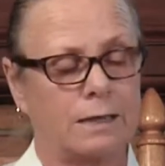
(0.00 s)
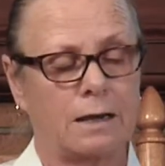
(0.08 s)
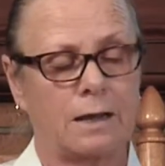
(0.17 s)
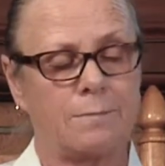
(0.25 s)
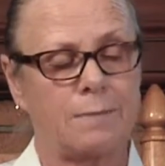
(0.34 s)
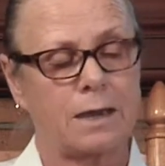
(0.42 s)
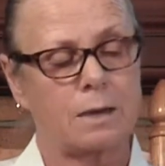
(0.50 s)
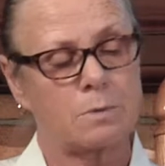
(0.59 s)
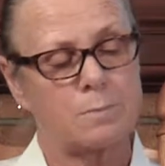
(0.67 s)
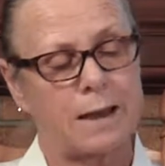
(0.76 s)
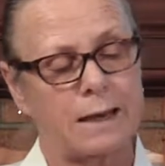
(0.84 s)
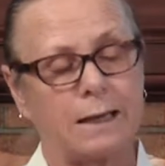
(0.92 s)
And I make them
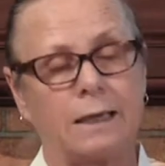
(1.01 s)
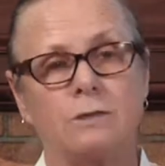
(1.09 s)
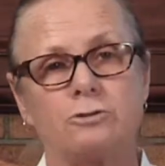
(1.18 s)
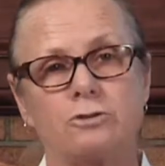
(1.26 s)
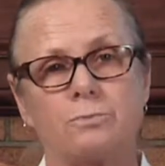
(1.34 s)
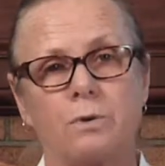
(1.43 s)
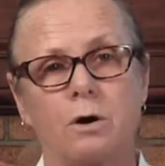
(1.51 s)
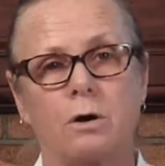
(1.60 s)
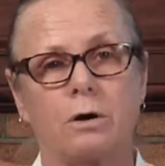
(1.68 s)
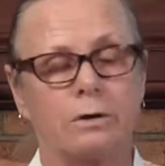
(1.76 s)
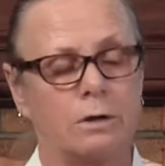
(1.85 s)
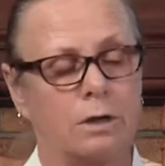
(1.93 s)
about 1 inch
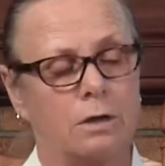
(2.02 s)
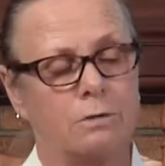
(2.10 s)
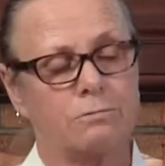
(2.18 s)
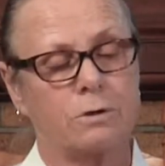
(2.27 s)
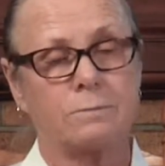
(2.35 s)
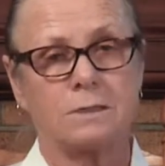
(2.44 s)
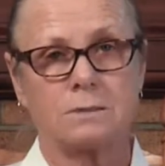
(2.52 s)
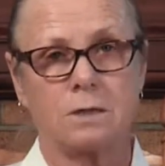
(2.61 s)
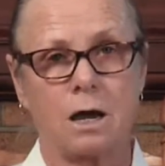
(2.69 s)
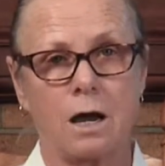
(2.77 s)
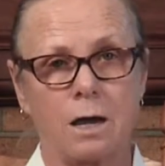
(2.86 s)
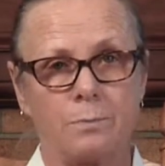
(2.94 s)
apart from the
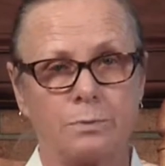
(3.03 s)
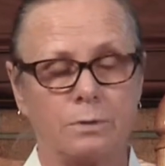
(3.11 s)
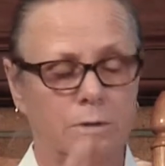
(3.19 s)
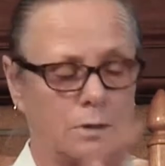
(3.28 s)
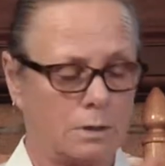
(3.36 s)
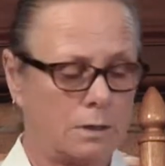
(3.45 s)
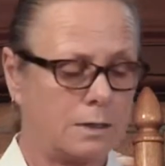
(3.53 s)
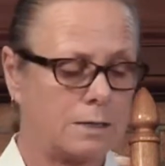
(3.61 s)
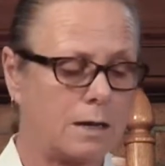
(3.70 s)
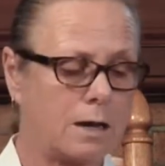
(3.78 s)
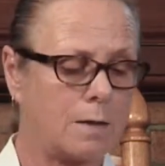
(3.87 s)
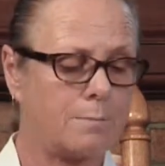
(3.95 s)
top,
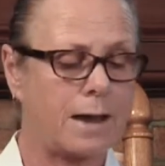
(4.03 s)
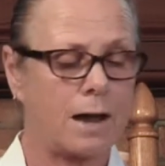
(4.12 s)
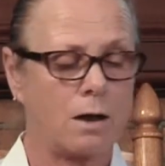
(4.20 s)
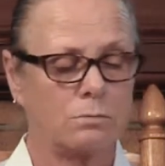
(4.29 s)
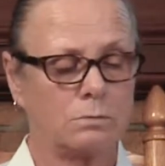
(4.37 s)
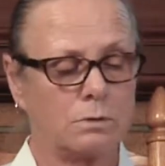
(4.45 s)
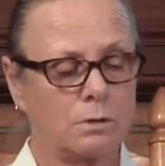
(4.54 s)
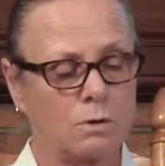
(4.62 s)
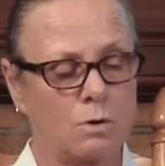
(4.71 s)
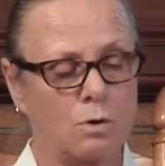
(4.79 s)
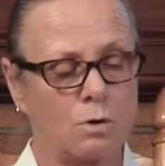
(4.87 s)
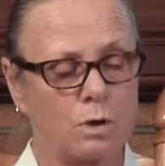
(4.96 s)
about,
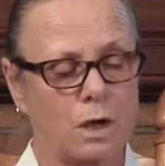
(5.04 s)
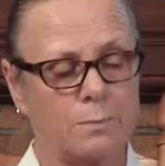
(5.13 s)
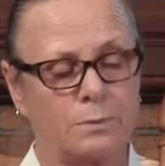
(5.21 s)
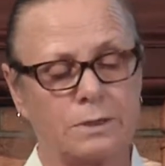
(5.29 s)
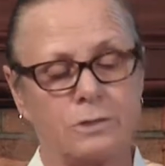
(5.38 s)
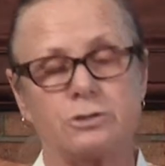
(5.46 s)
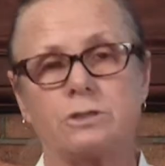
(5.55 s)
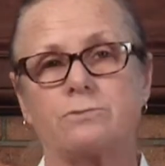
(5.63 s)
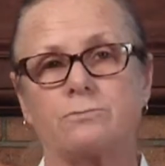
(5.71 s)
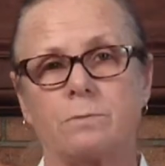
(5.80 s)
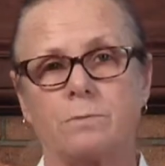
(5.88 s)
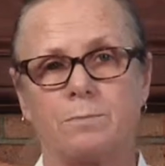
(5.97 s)
a couple inches
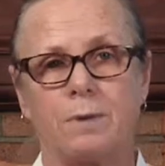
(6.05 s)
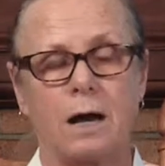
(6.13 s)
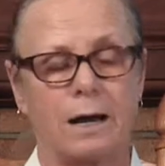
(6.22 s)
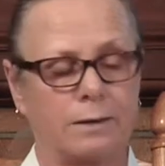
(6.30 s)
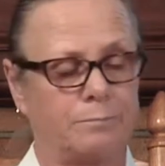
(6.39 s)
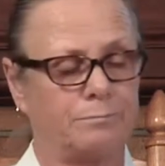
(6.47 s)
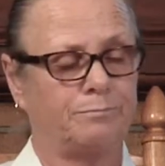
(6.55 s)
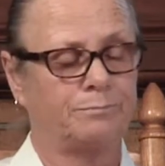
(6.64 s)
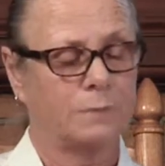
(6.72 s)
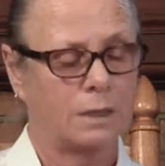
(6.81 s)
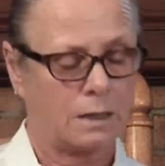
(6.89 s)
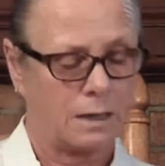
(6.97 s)
from the bottom.
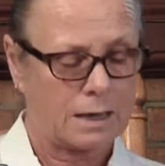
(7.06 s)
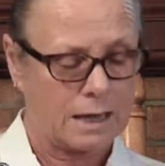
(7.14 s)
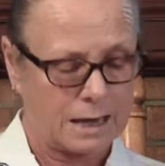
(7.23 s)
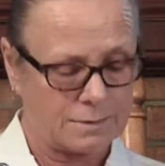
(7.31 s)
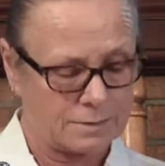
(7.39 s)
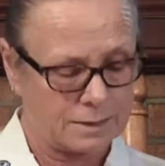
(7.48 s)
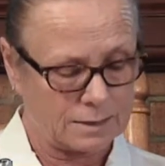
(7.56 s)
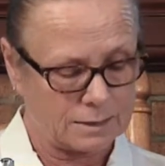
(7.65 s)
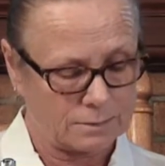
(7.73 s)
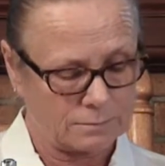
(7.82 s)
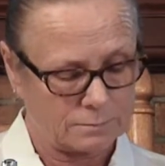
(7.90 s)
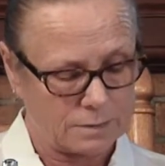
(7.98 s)
And
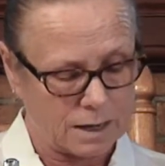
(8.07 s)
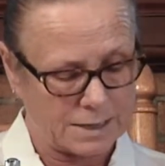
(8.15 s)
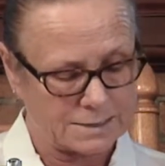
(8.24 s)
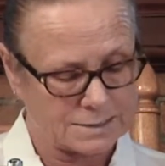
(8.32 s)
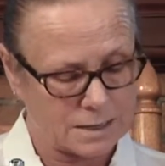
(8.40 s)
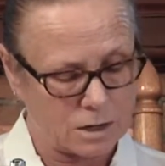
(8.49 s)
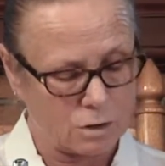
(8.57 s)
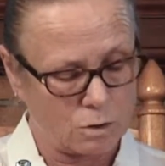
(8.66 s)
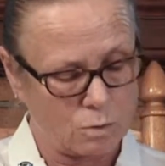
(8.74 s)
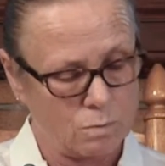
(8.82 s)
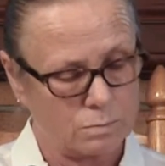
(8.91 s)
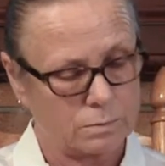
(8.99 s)
then I
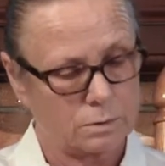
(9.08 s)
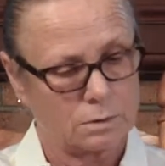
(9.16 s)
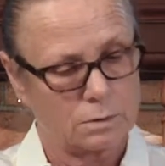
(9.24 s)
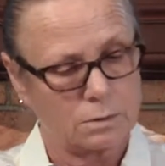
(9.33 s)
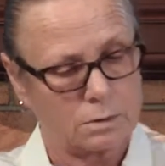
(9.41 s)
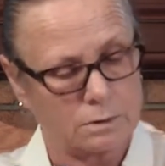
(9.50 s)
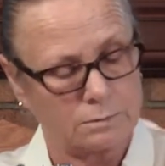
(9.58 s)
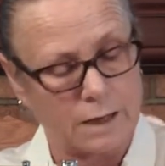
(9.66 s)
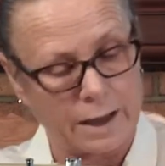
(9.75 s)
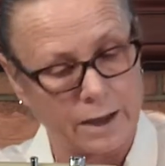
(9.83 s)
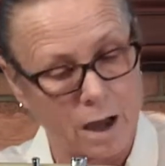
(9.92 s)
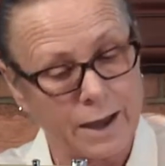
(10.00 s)

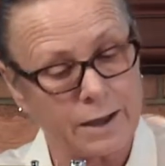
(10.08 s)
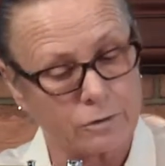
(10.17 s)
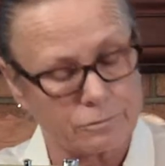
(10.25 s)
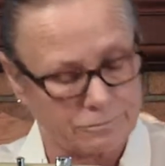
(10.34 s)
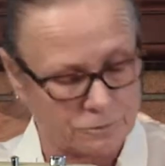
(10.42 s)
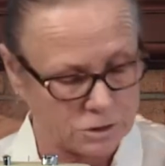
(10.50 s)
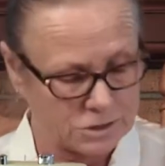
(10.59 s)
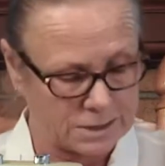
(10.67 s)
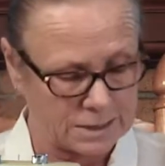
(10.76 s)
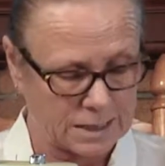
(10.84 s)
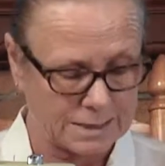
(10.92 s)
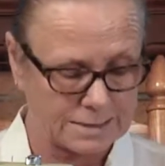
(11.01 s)
iron first,
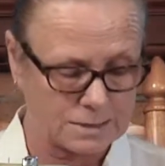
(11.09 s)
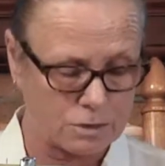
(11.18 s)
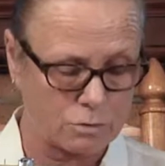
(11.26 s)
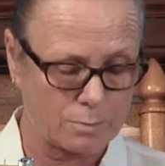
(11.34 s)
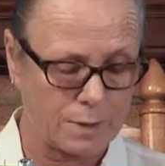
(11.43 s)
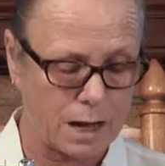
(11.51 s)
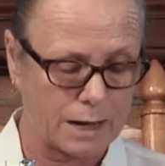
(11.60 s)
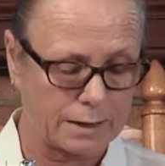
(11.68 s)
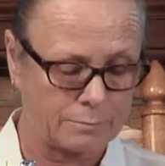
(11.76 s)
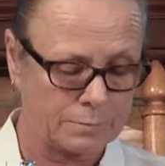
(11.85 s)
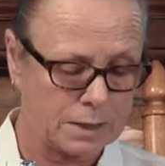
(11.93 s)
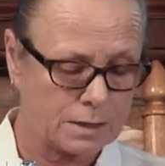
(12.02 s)
and then I sew the
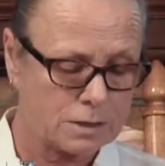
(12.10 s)
bottom.